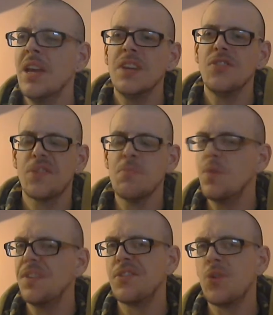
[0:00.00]

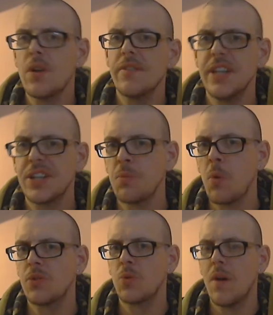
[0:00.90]
Smooth, there's no irritation
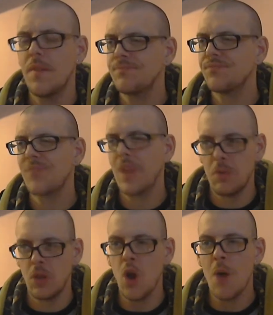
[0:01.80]
whatsoever.
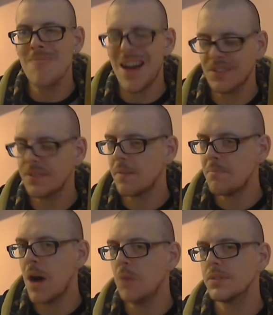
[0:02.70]
Not a massive
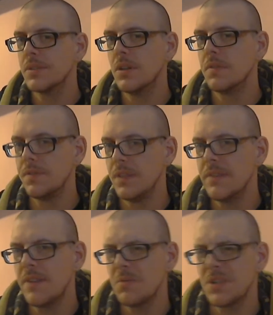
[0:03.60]
amount of
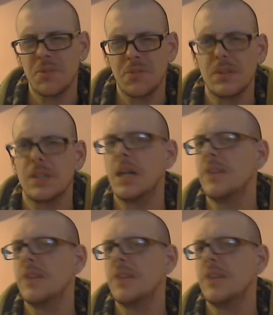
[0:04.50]
flavor, which I was kind of